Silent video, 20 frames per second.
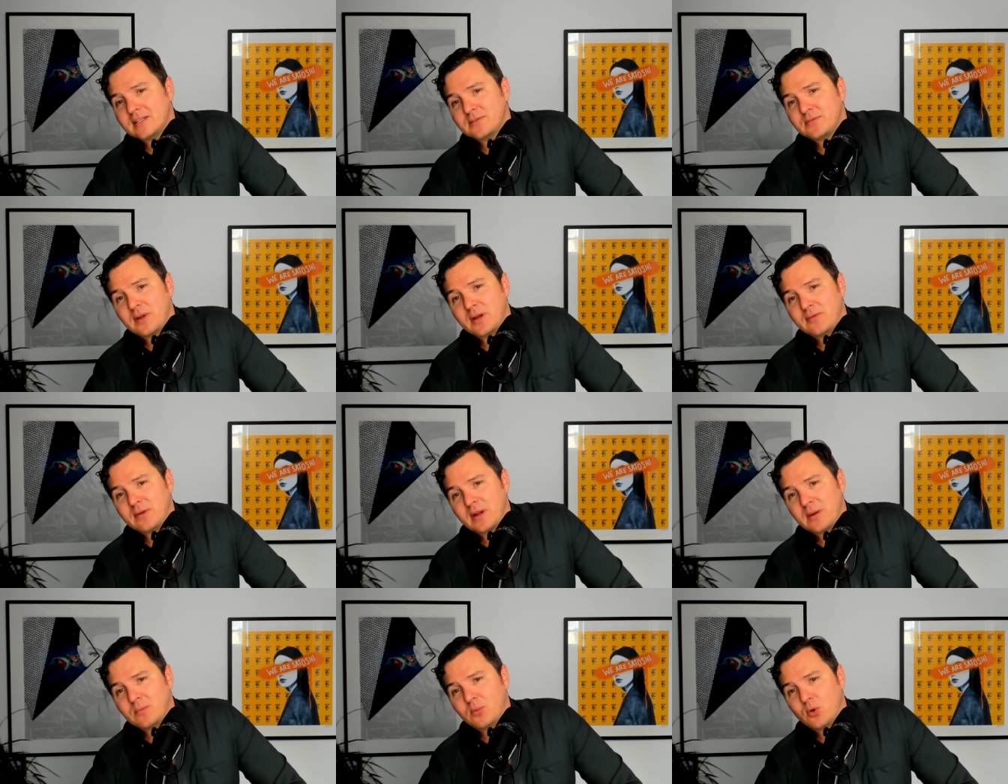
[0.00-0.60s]
is a very,
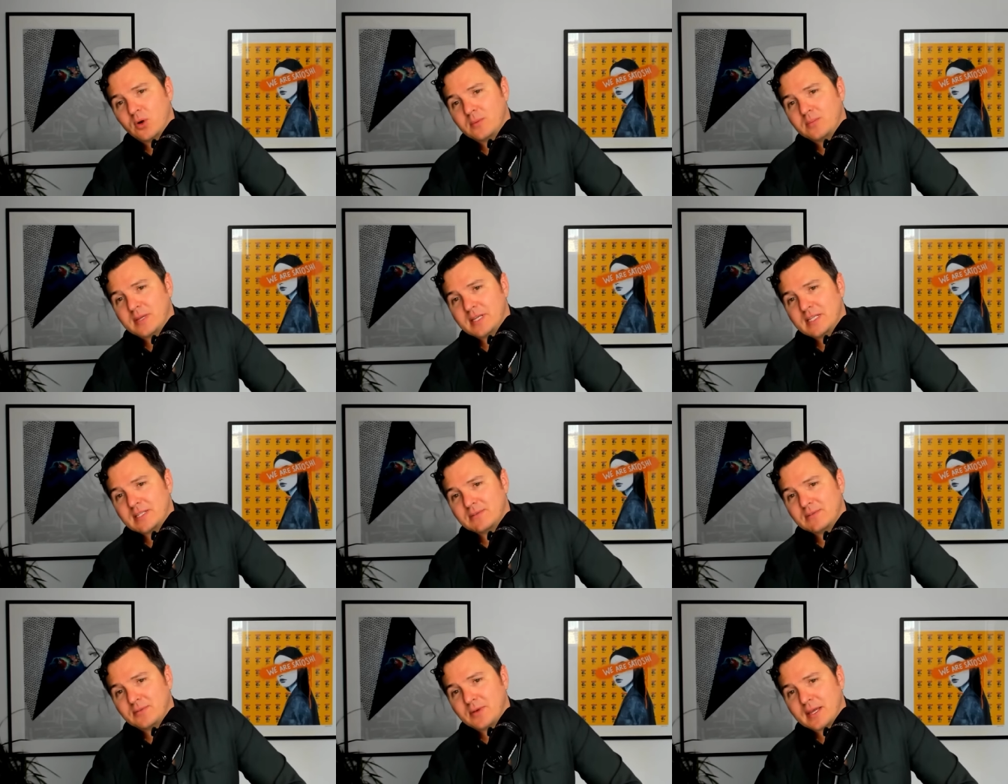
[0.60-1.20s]
very important
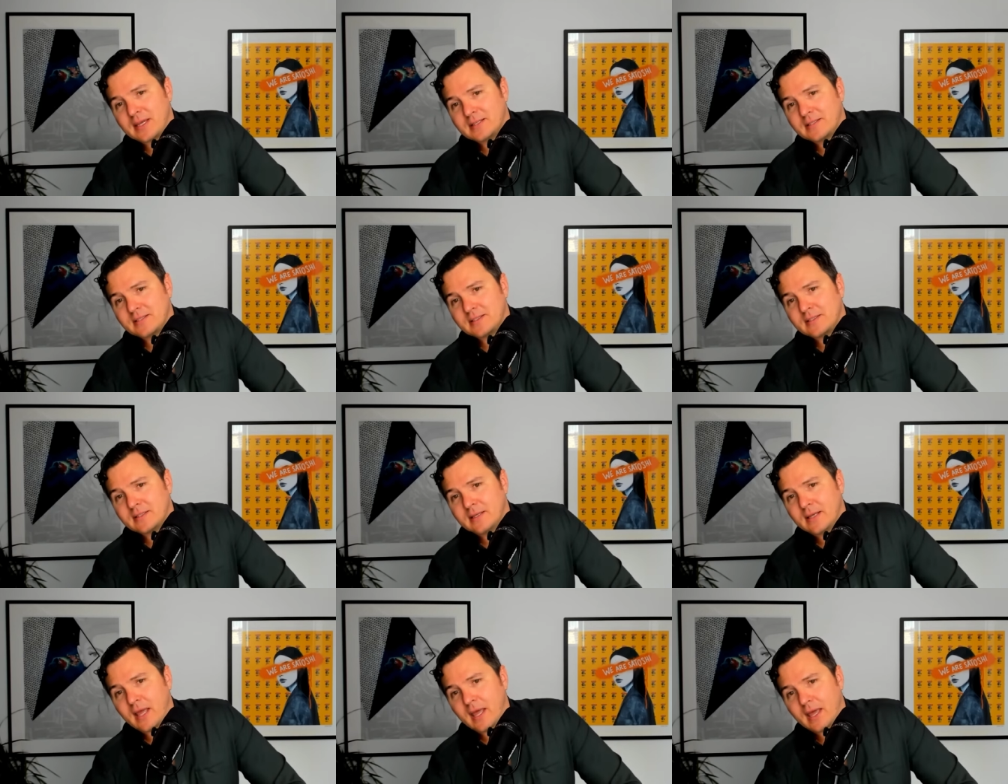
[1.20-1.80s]
piece of
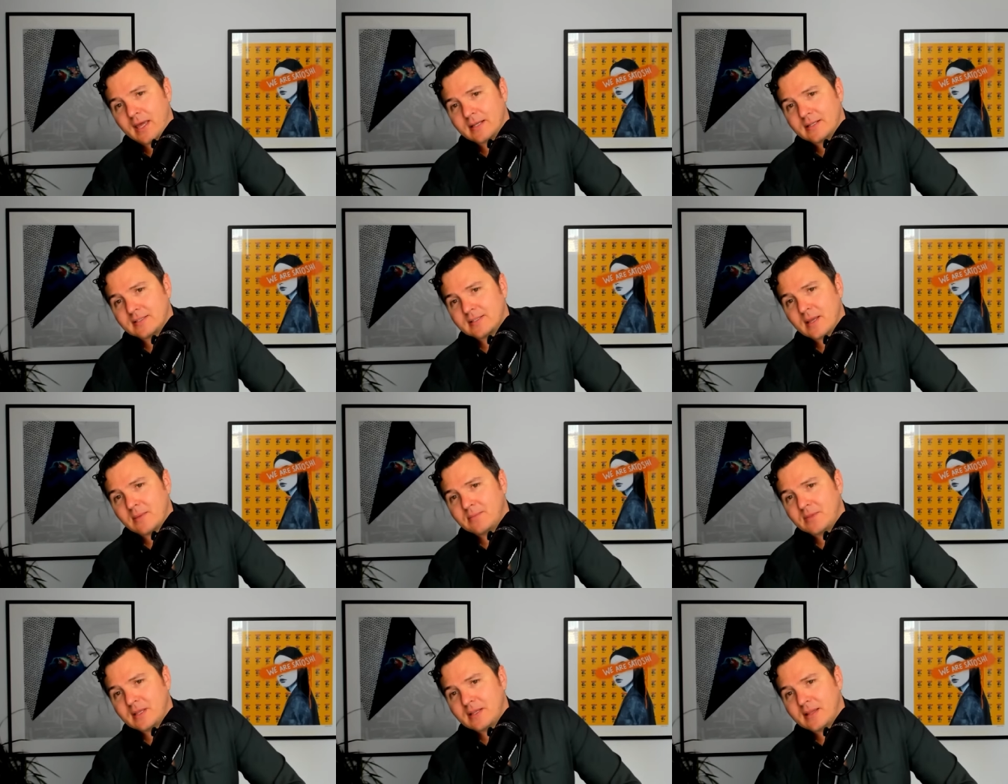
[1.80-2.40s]
advice, and
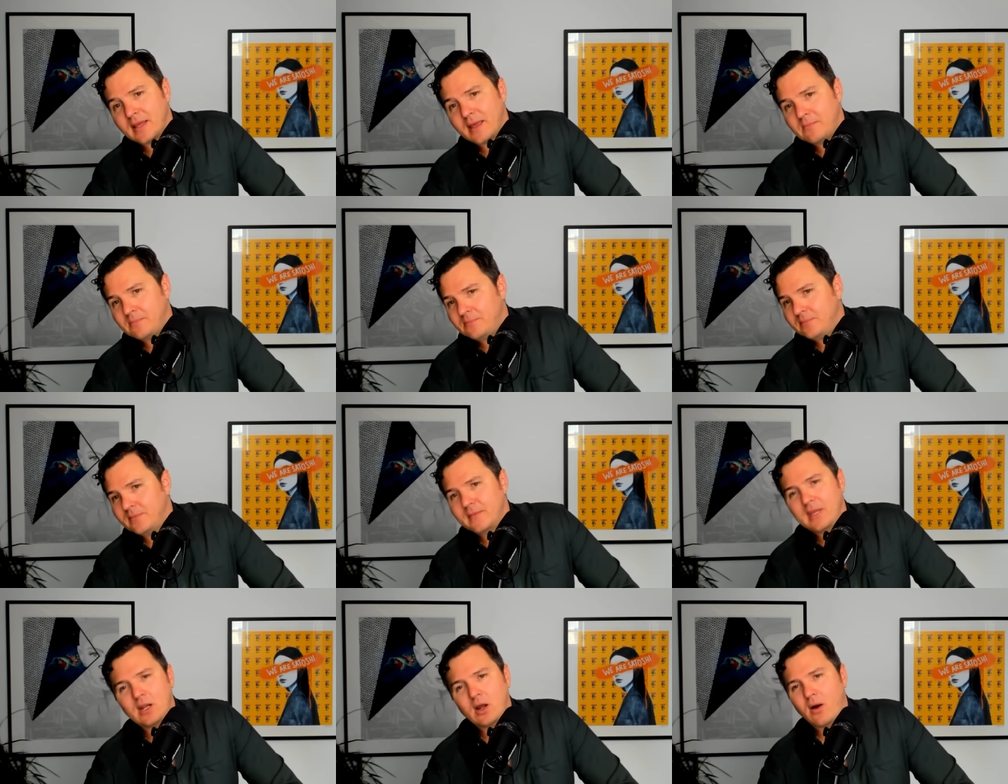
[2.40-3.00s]
something that,
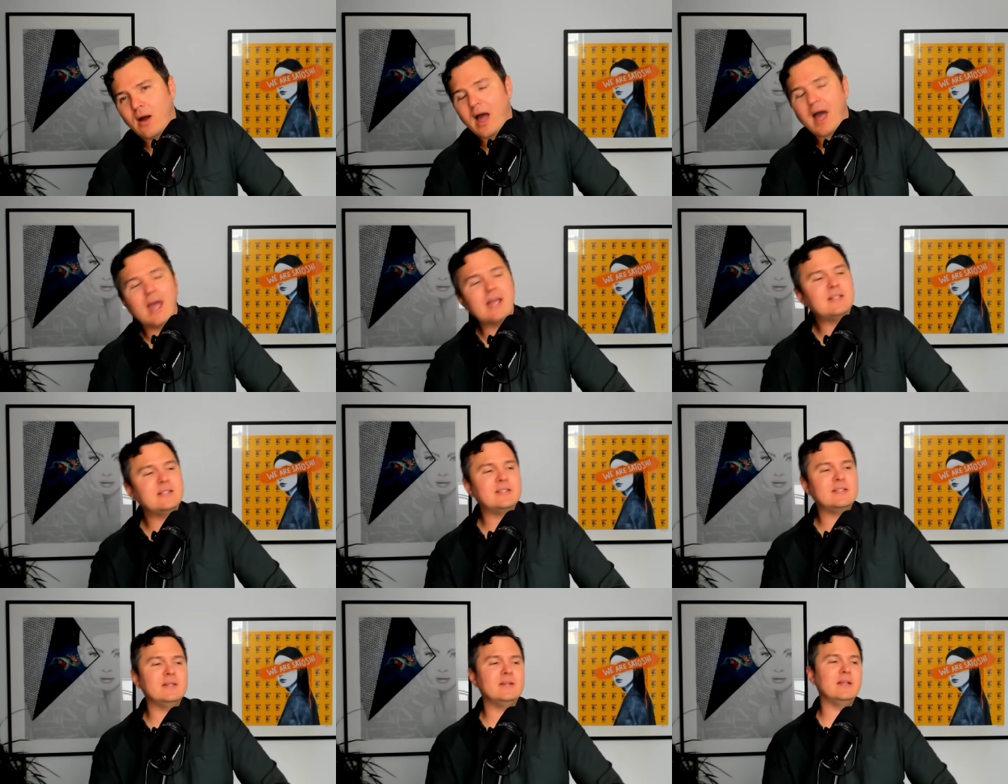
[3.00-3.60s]
you know, I
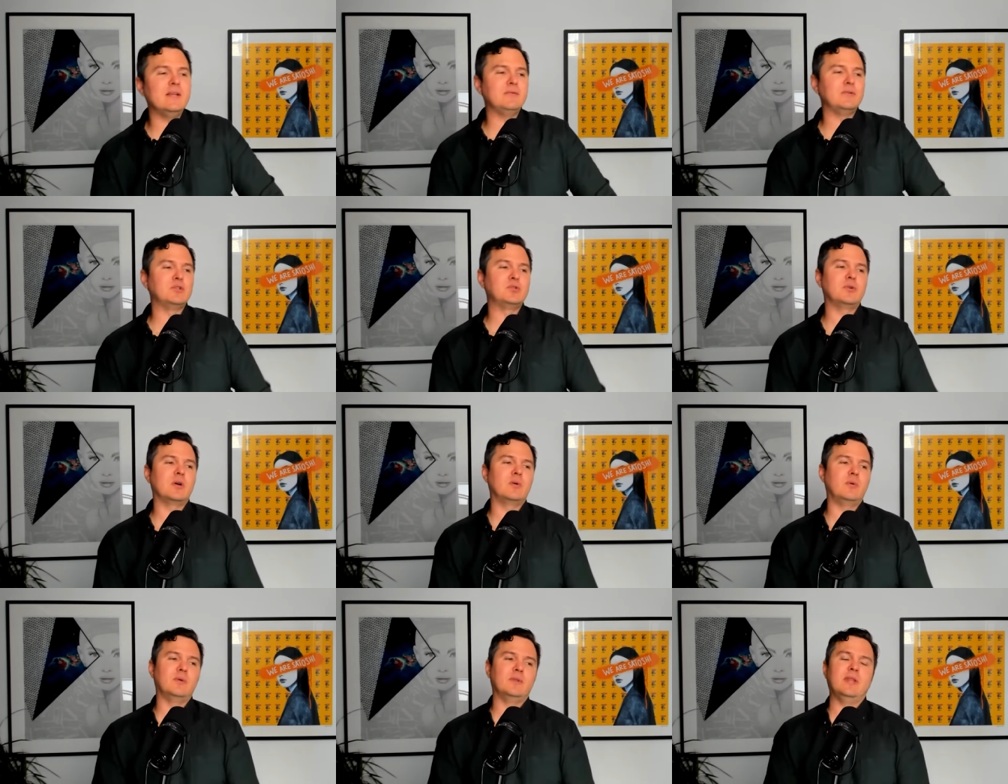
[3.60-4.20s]
still even
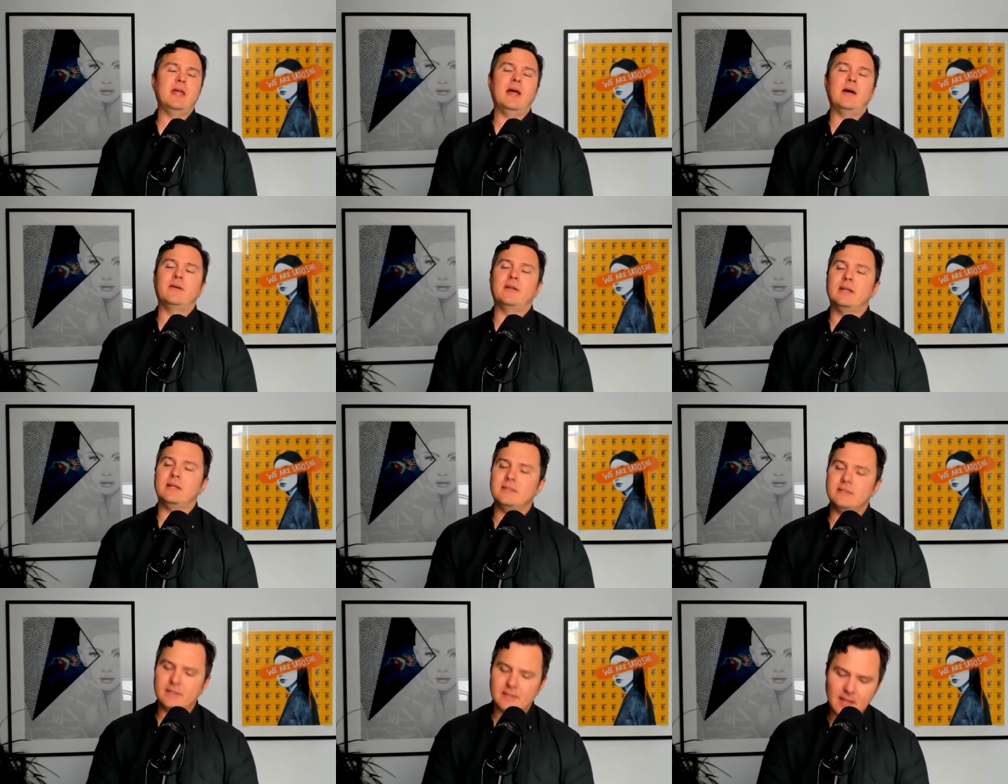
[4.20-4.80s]
struggle with
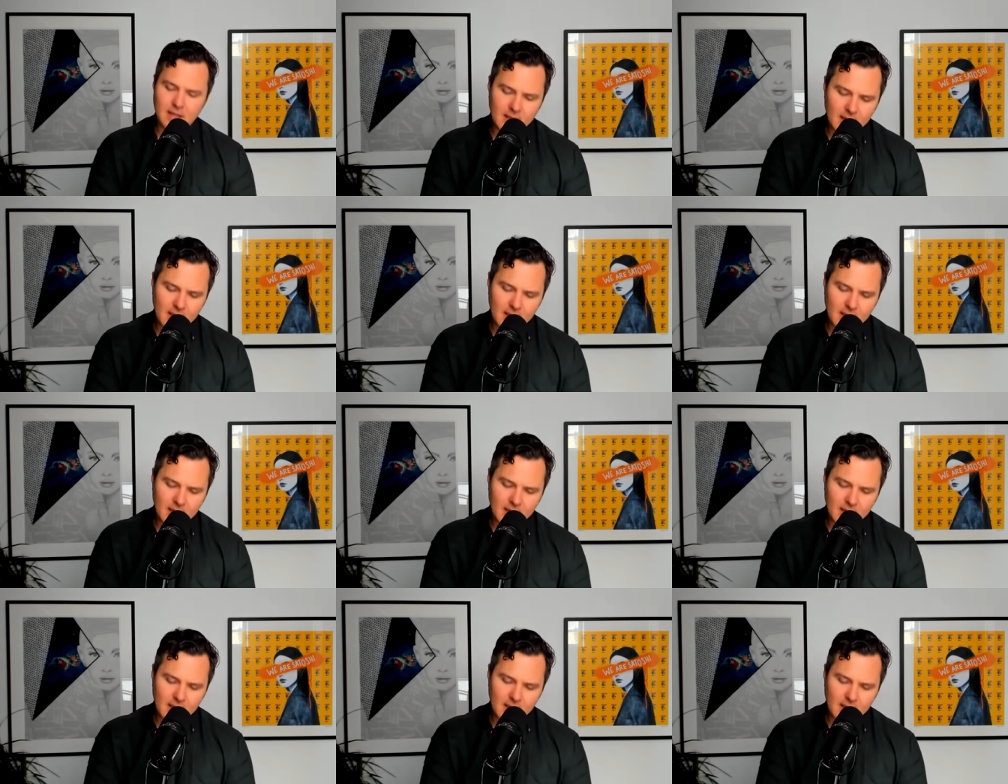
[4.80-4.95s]
nowadays.